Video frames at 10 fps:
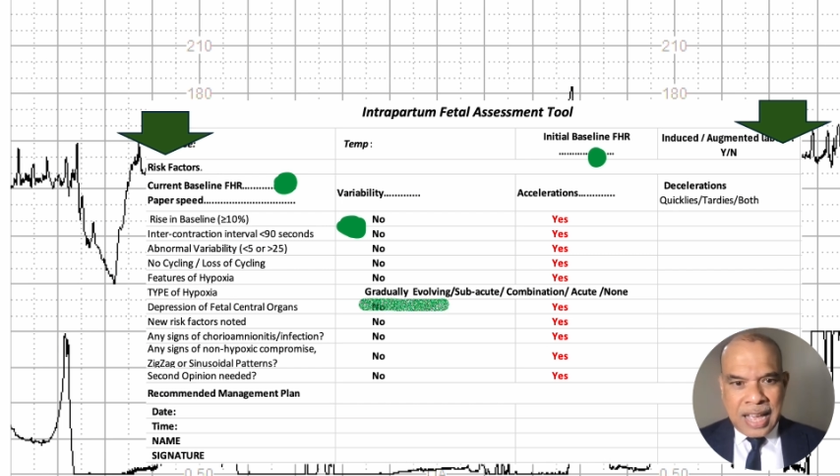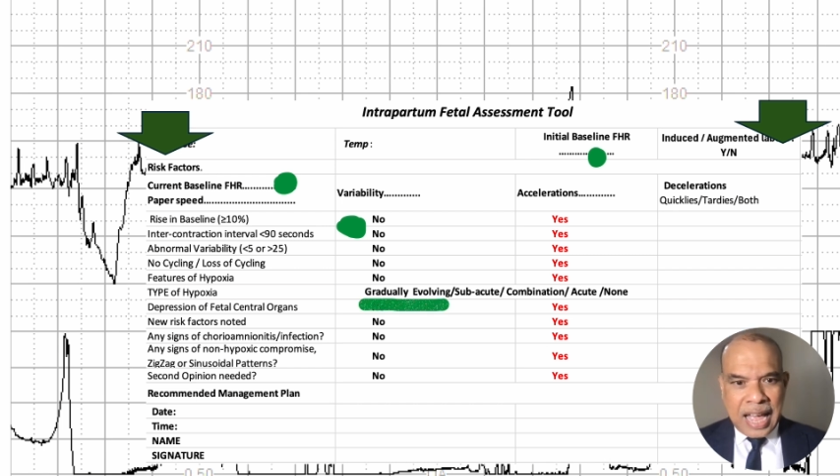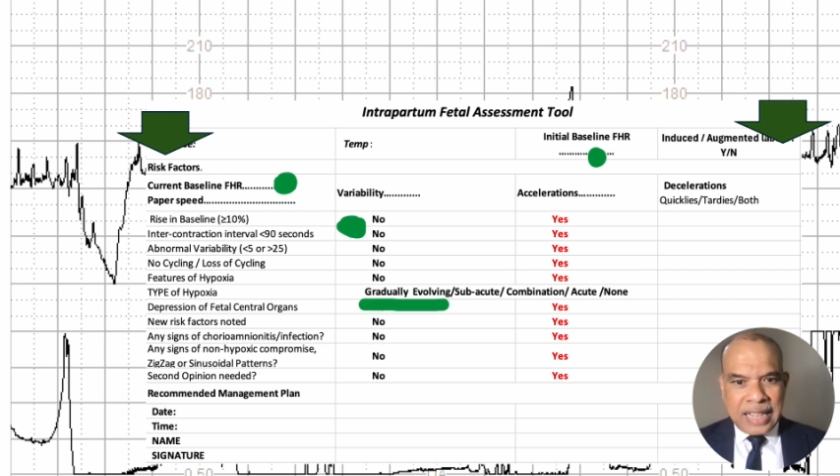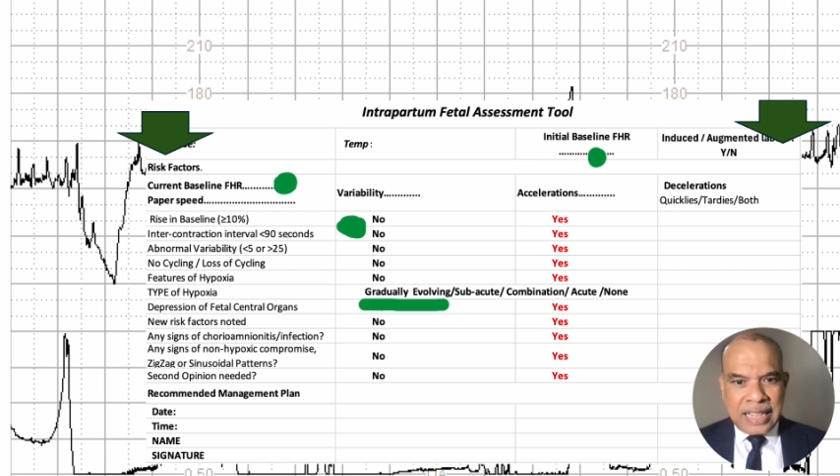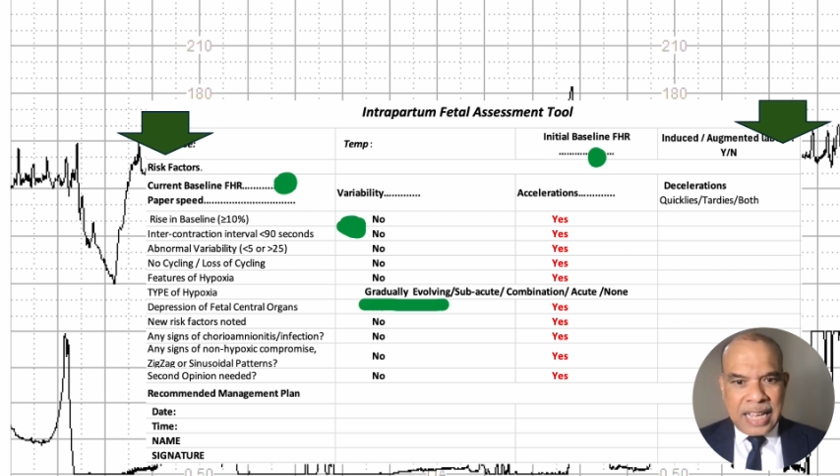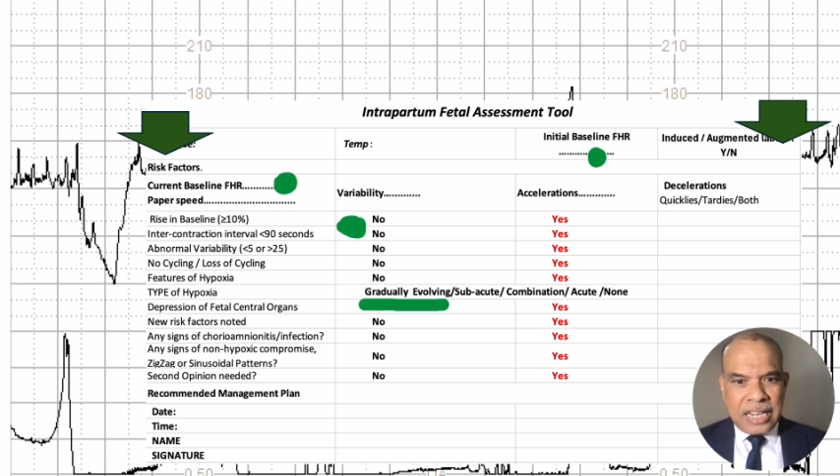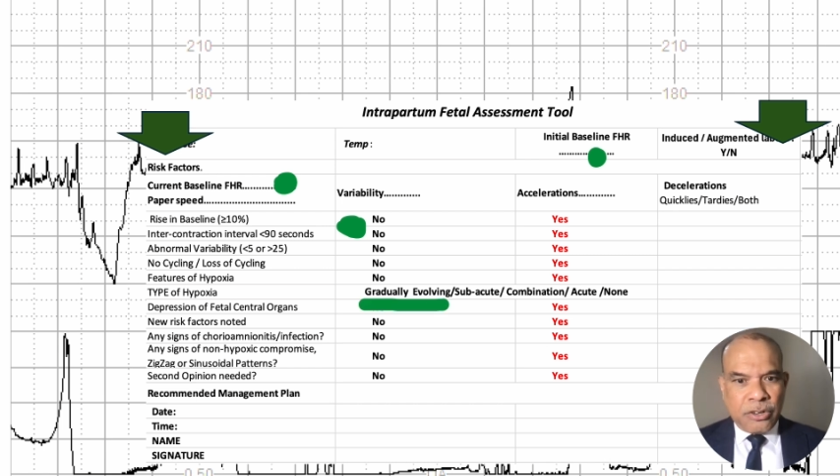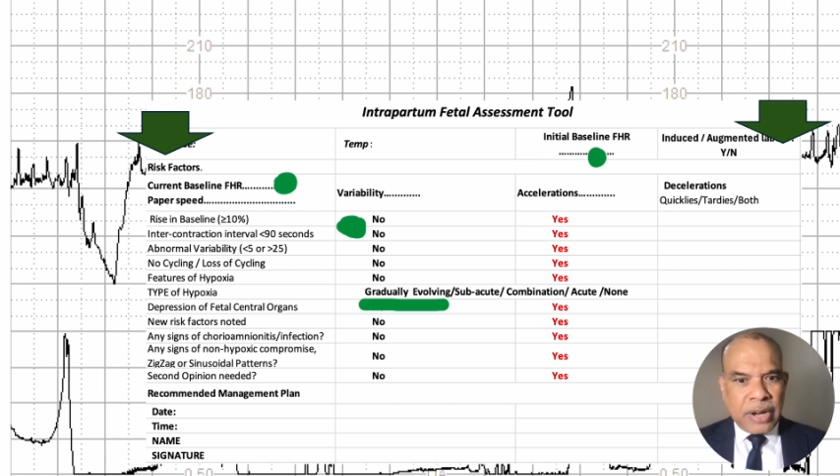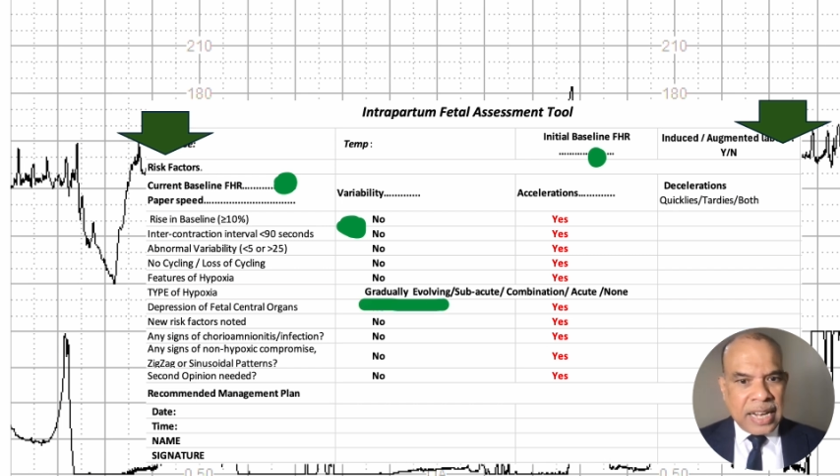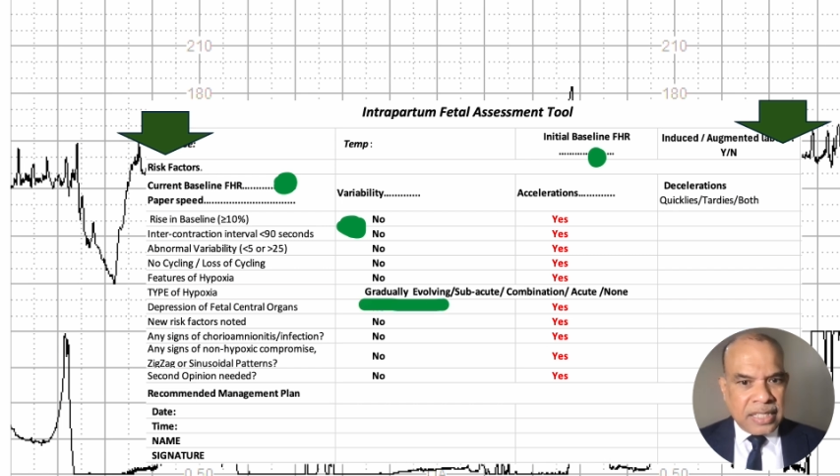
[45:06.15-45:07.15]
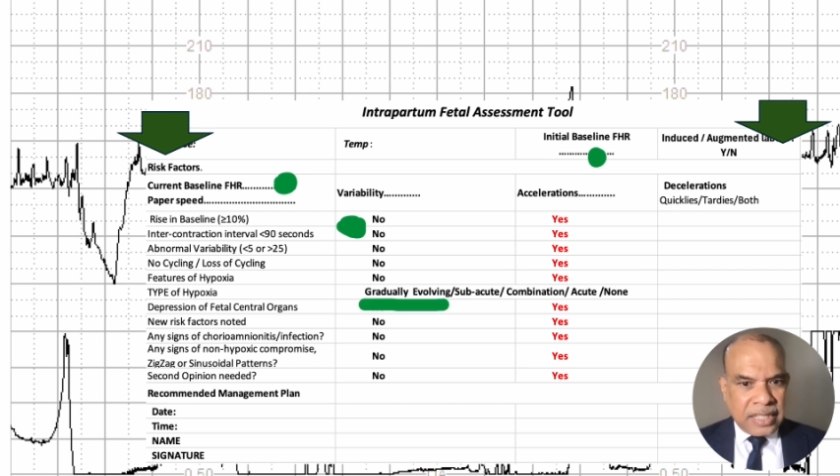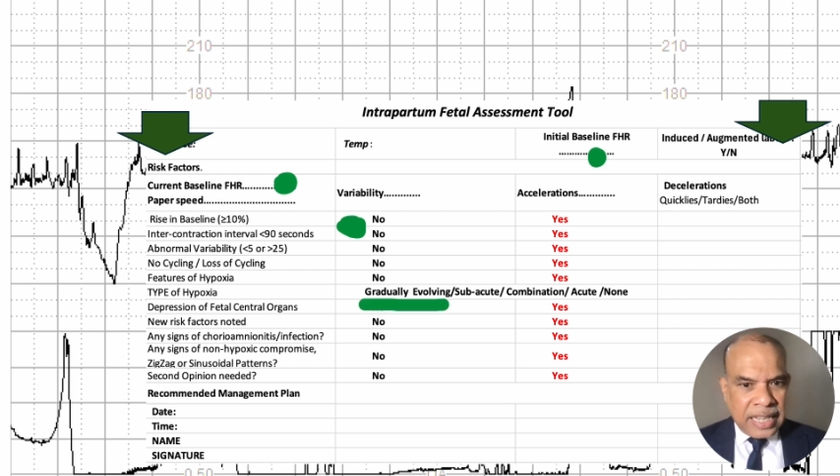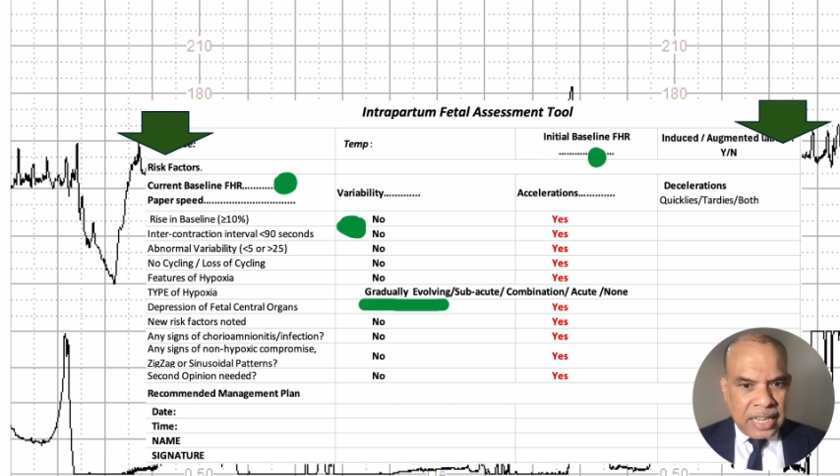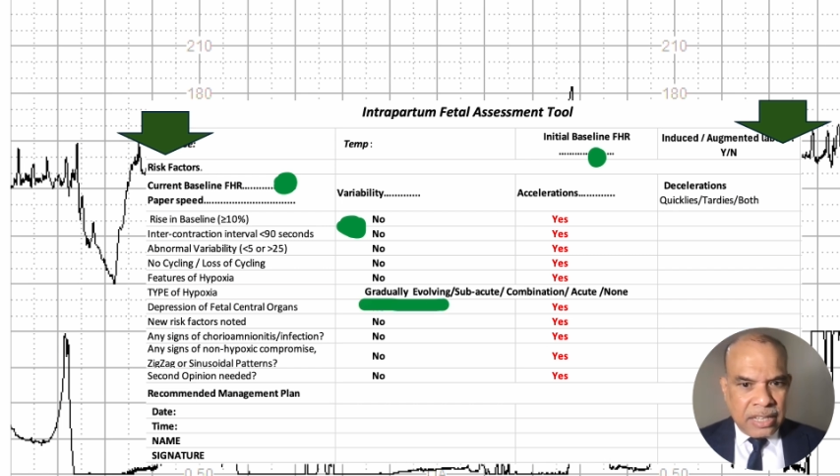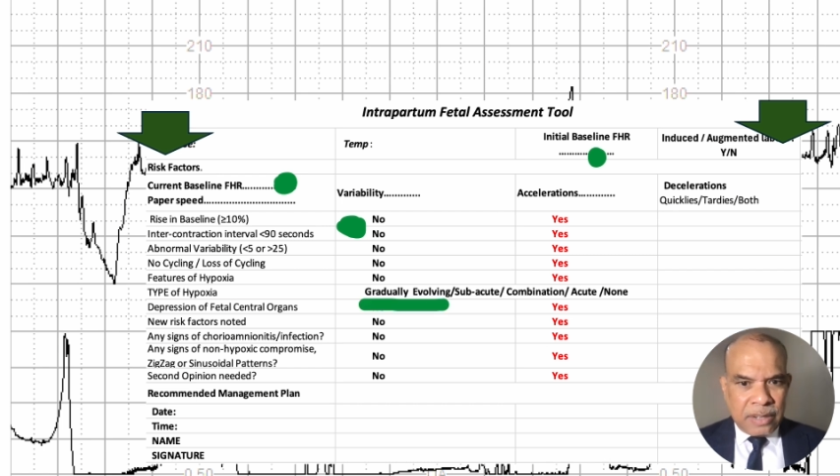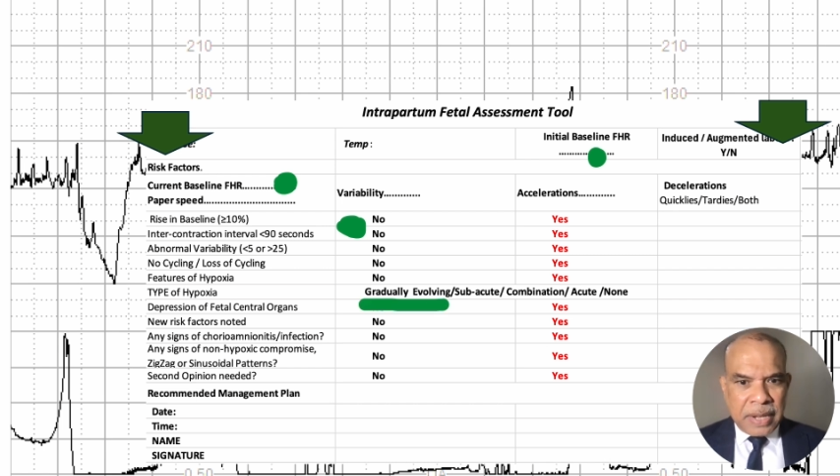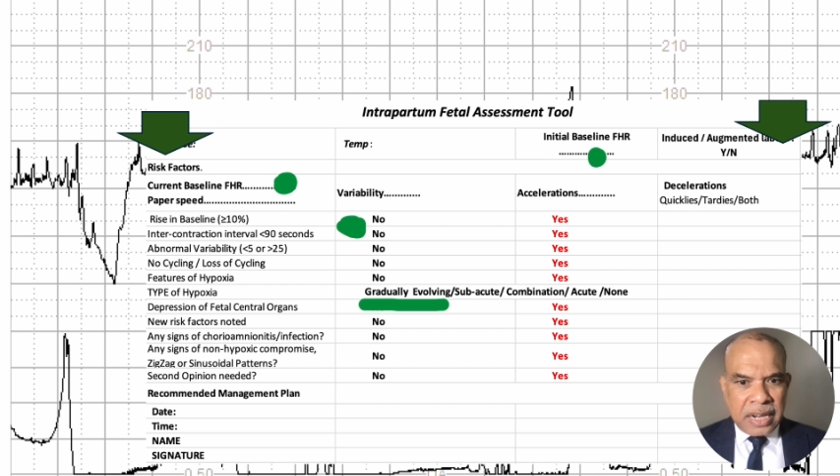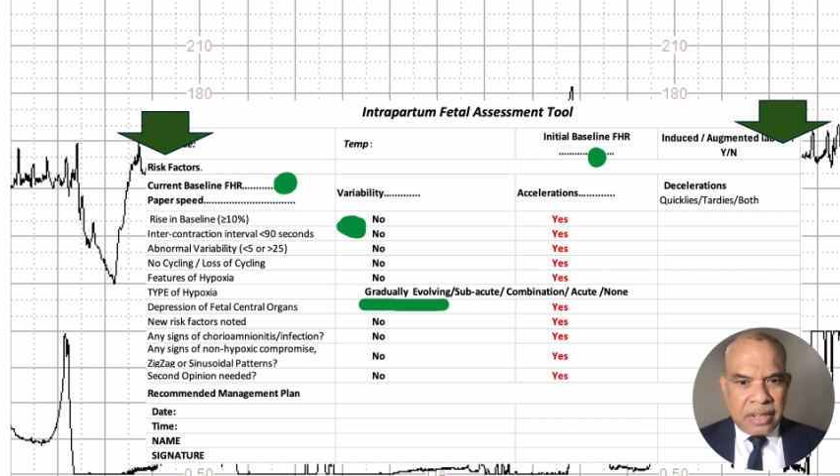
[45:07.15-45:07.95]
And then you can see it'll be a